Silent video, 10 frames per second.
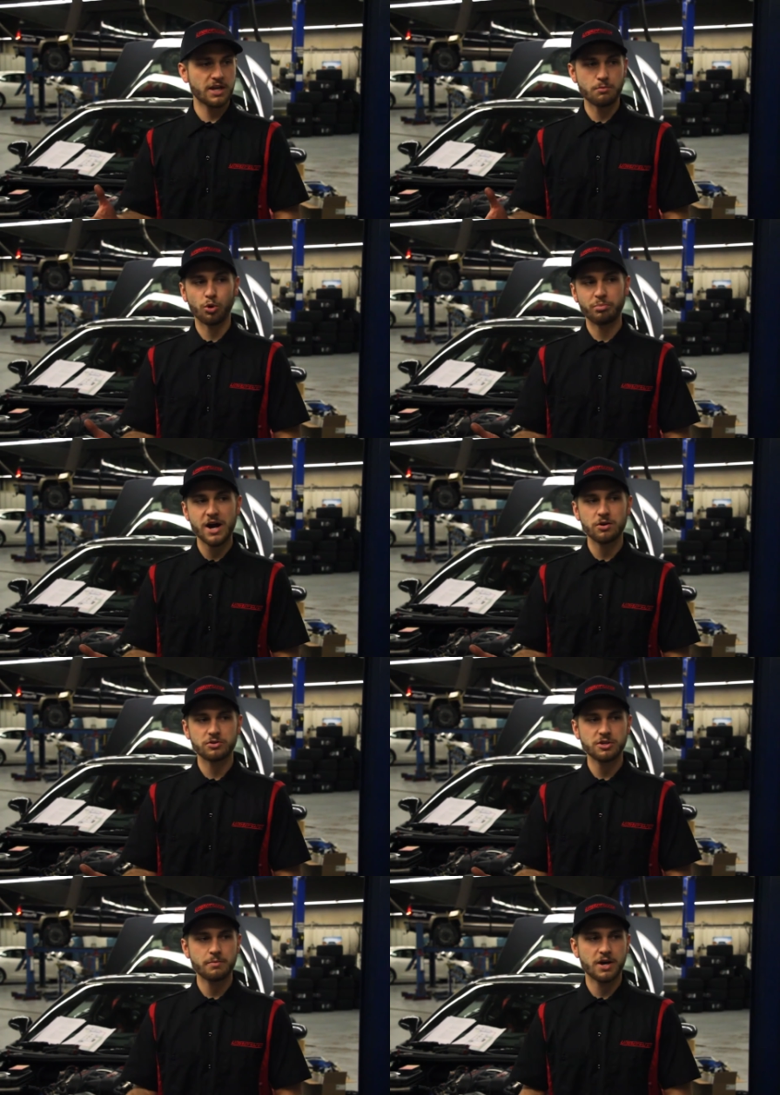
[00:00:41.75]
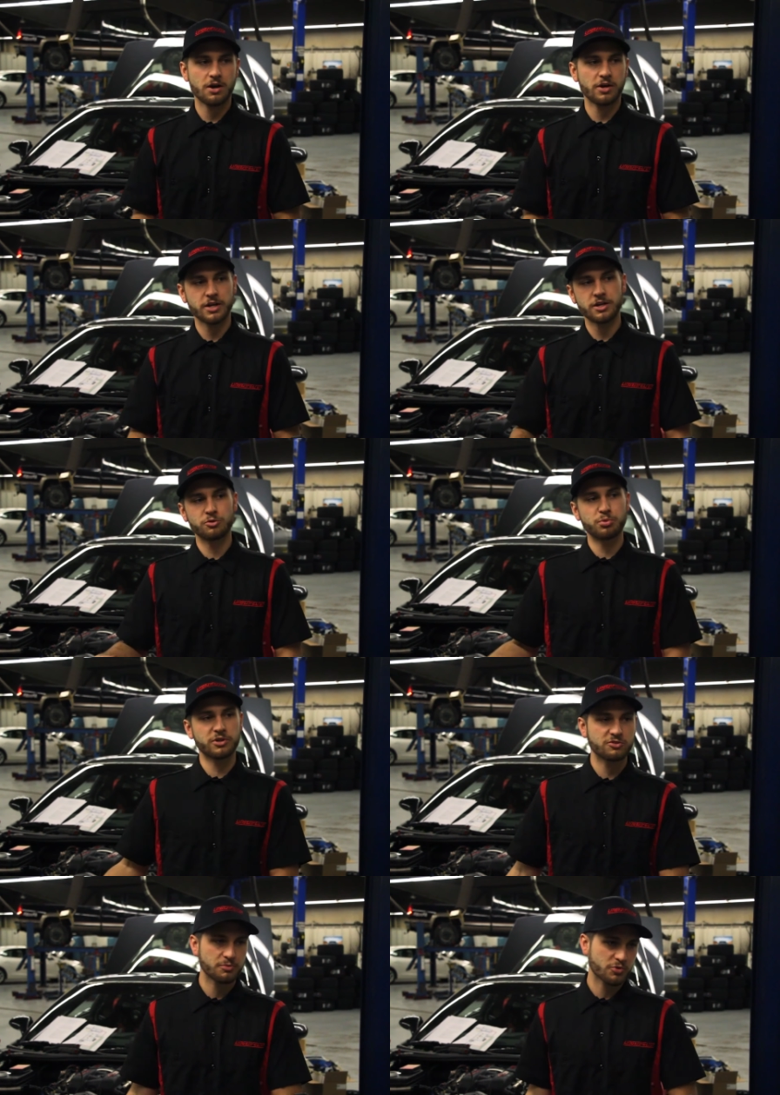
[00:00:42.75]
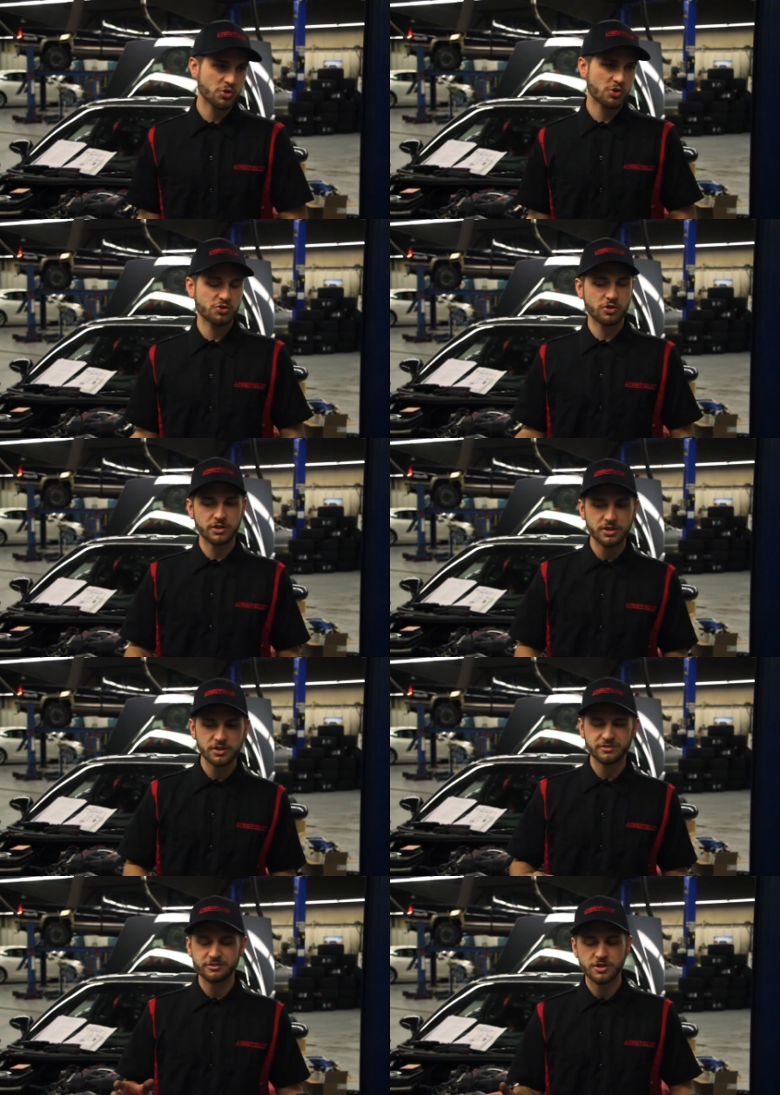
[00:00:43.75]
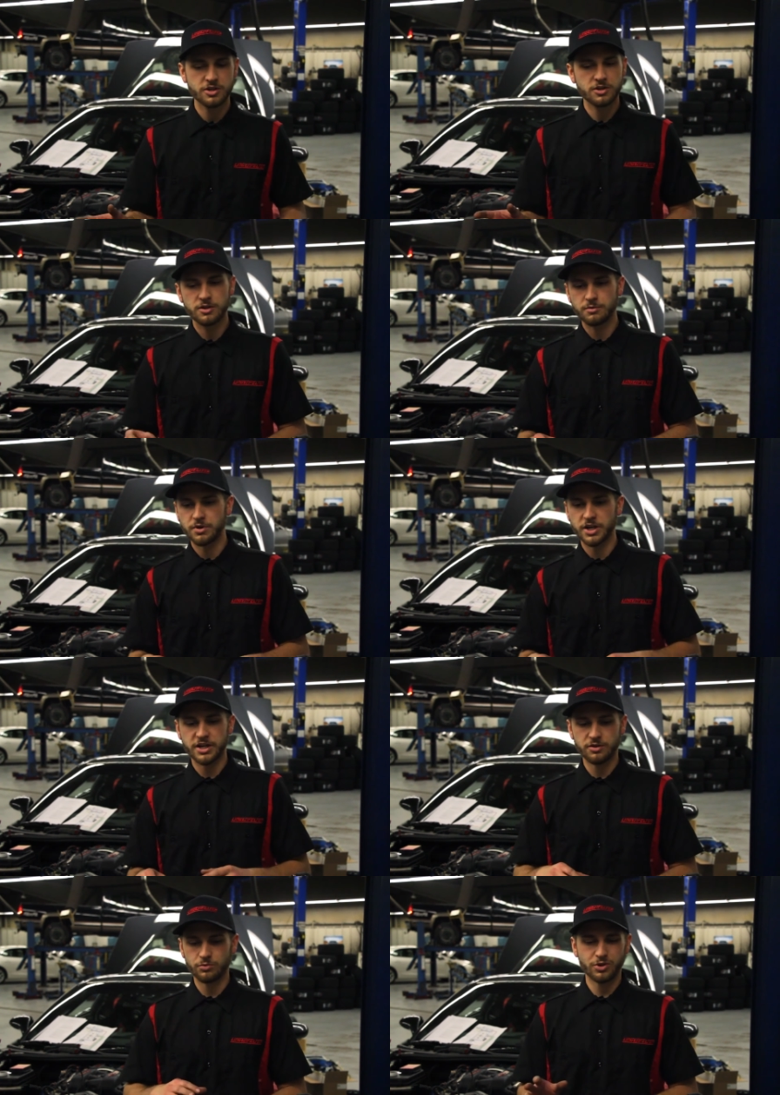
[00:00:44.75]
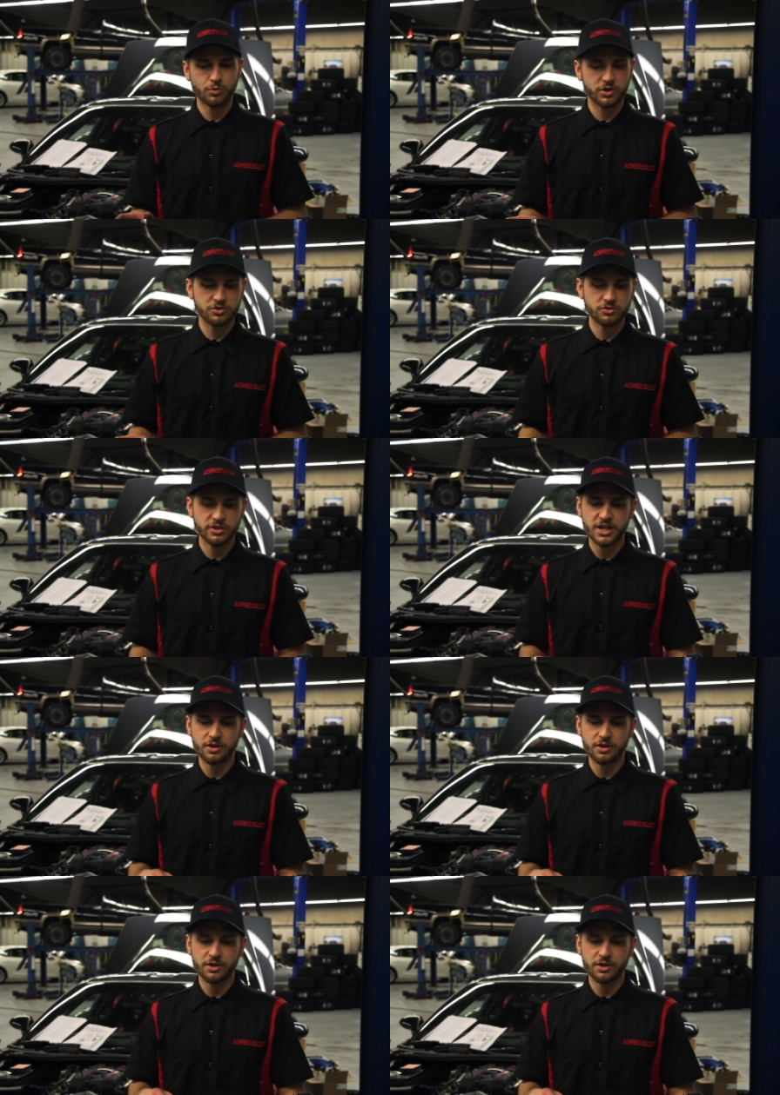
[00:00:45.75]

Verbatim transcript: get more power somehow, I could either put a supercharger on this, but I didn't really want to do that.